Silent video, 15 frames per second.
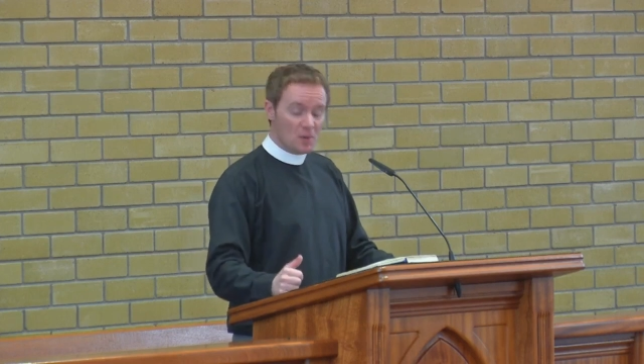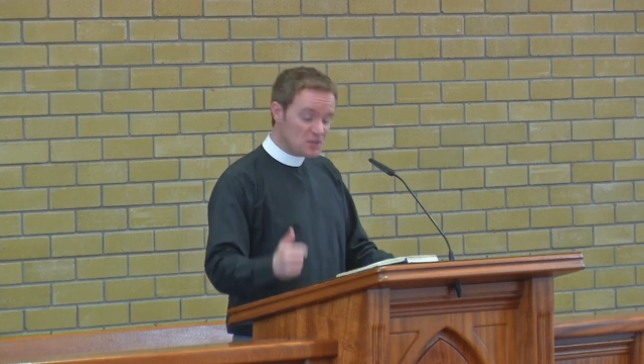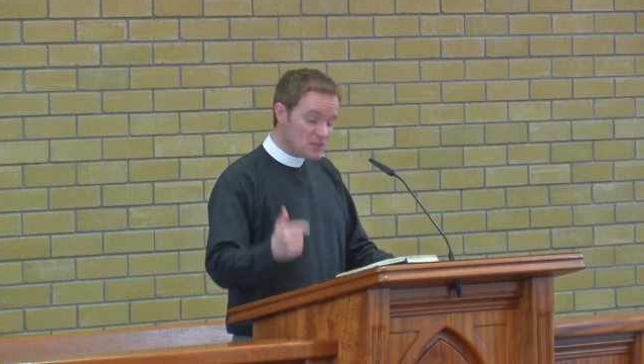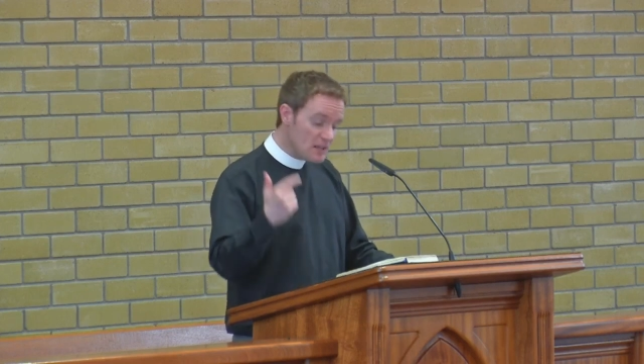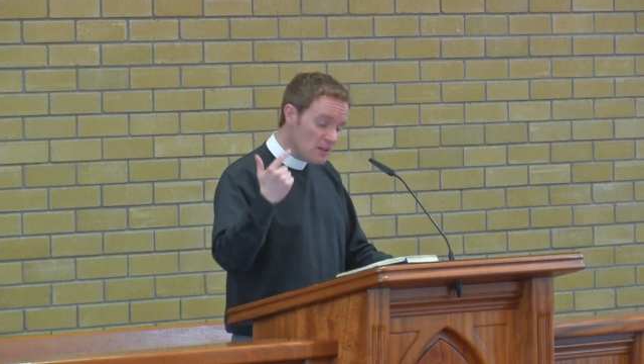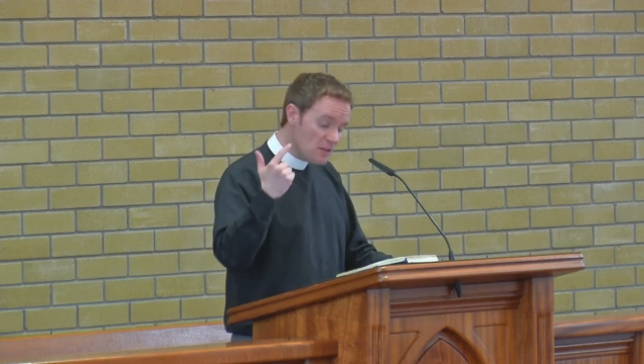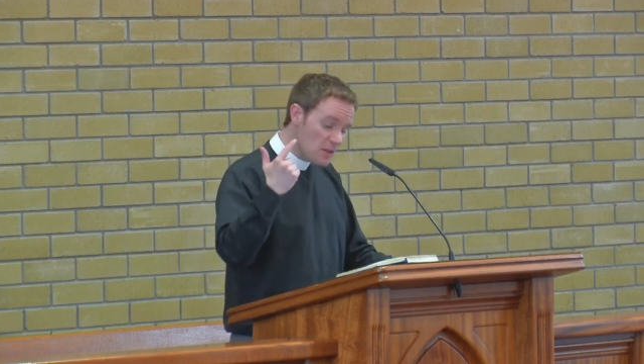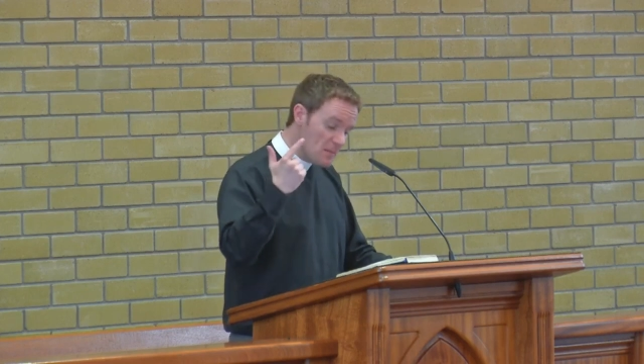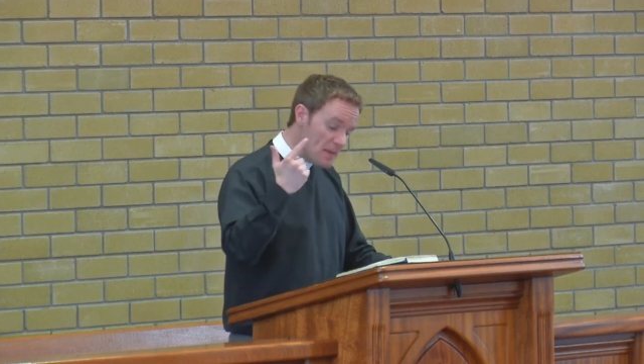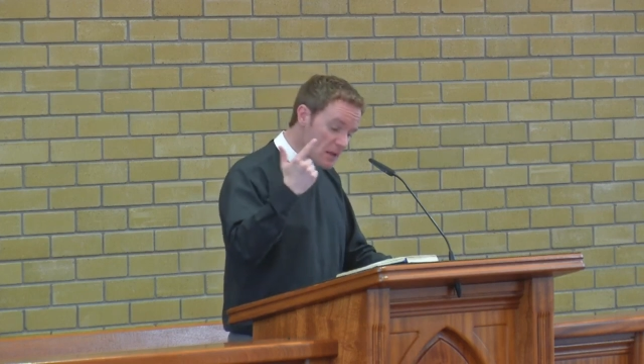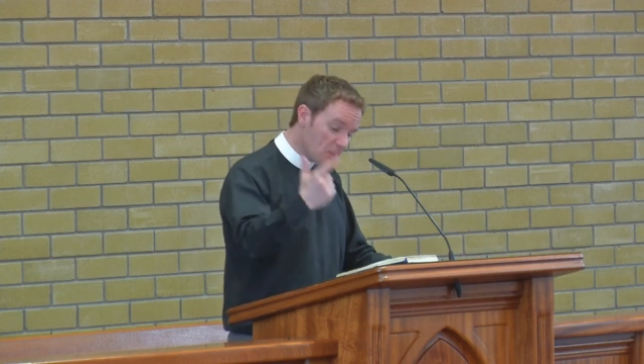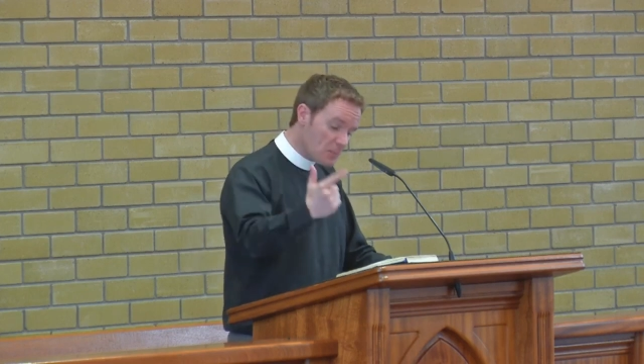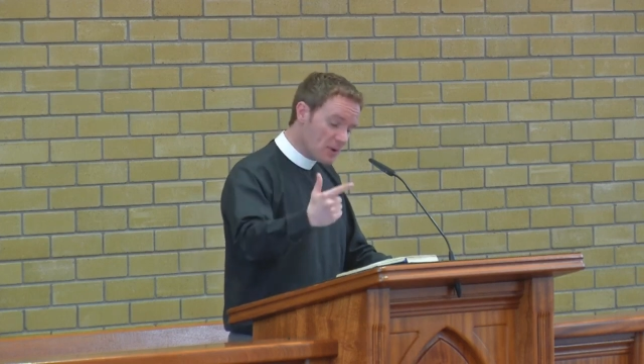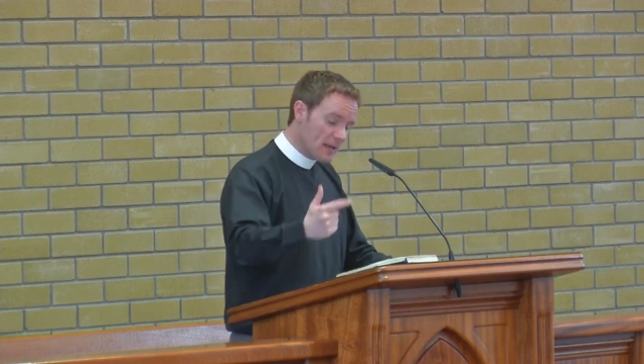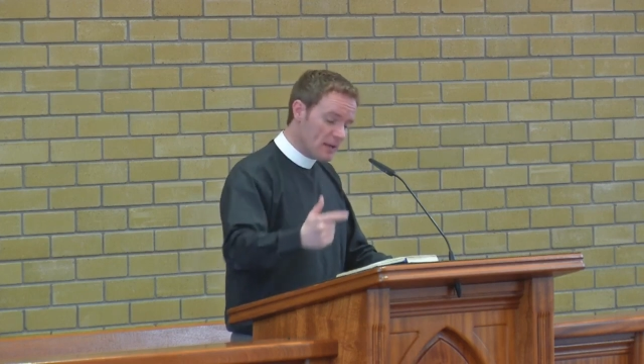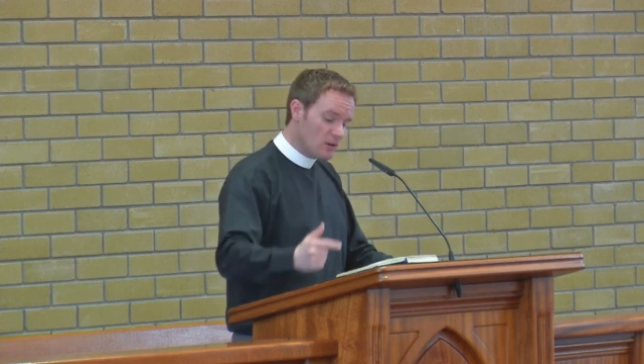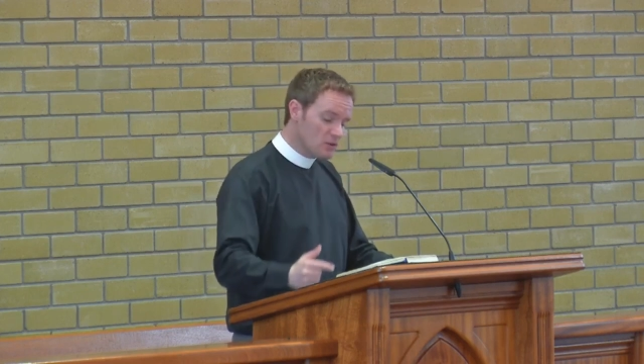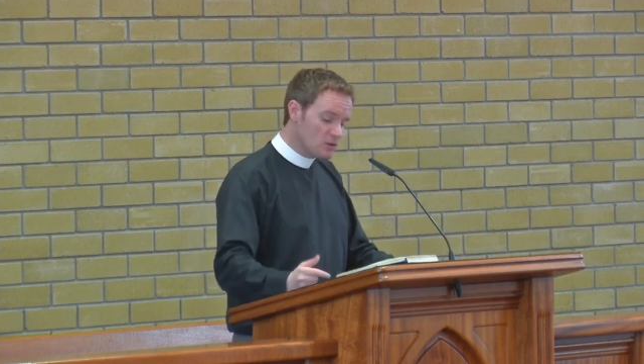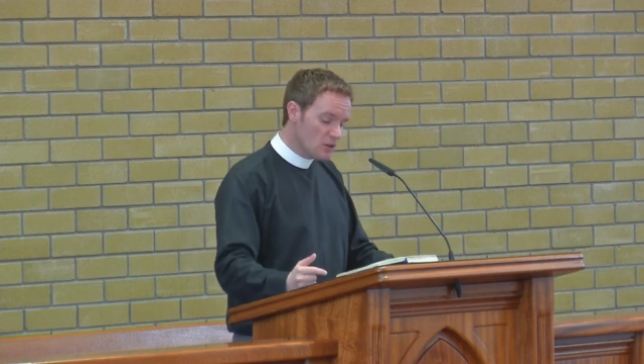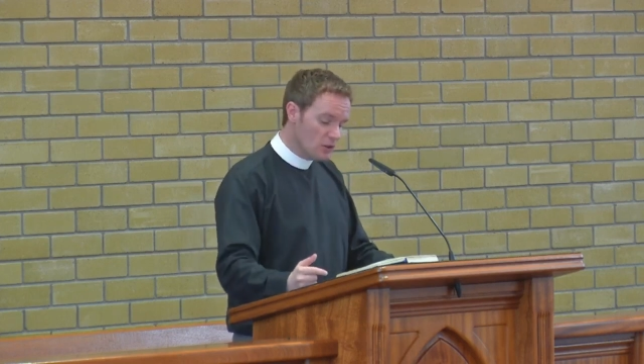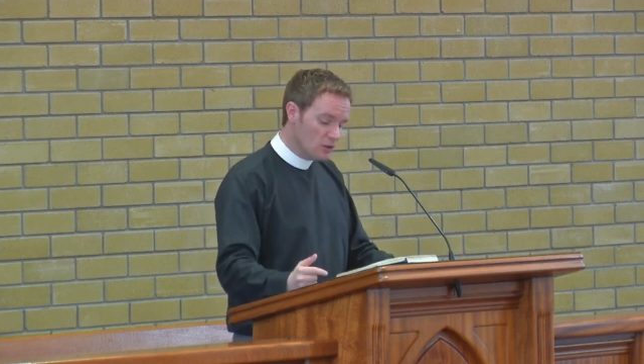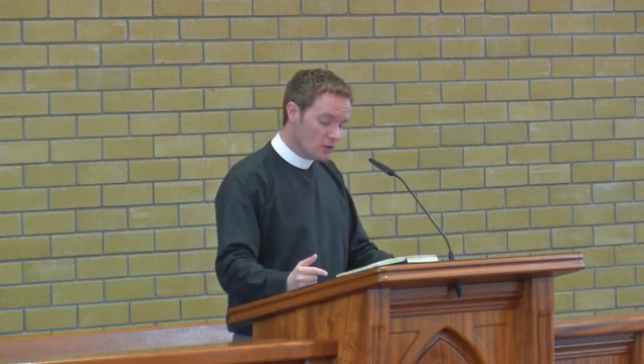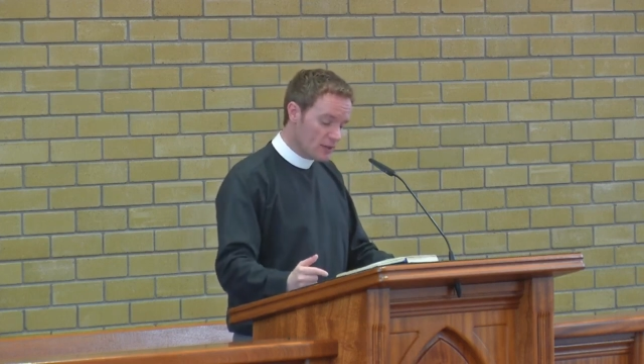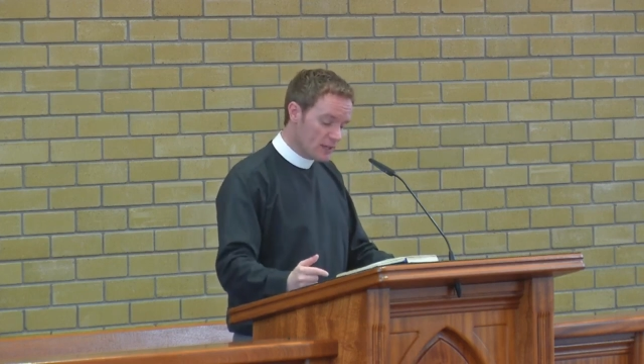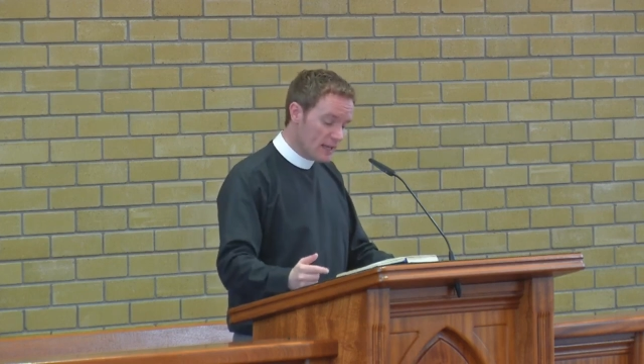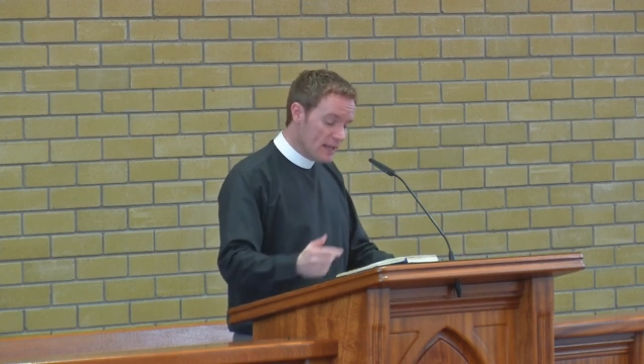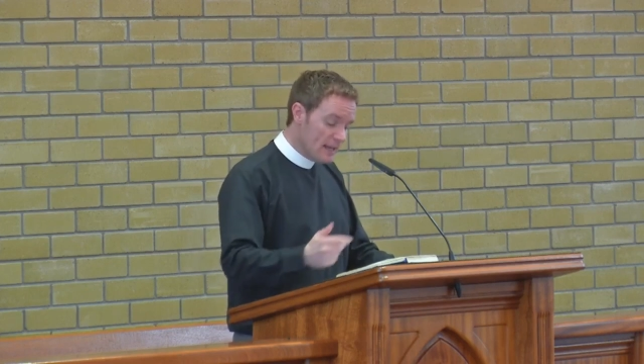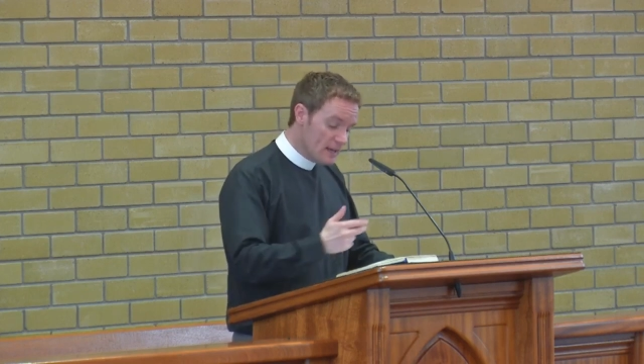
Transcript: We've seen that the meek pray unto the Lord.